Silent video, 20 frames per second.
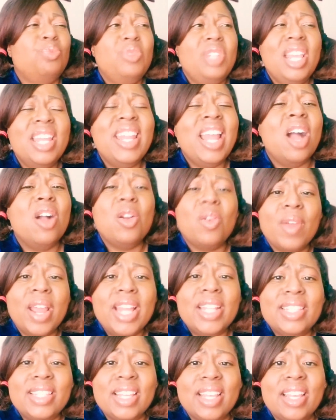Now,
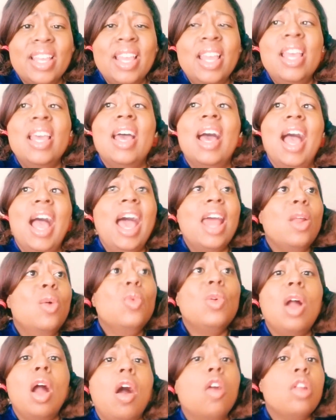granted, I
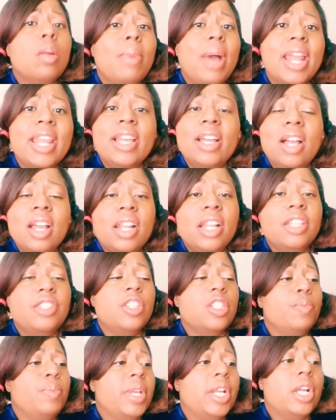don't call nobody ugly
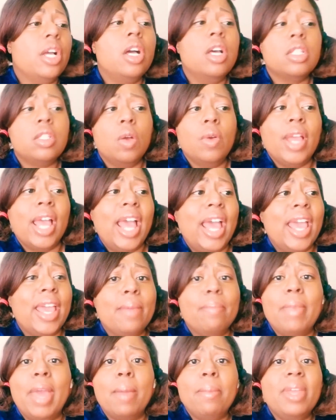just because,
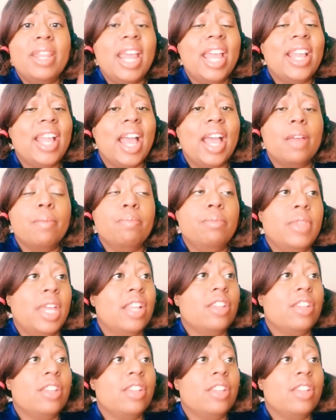okay, maybe their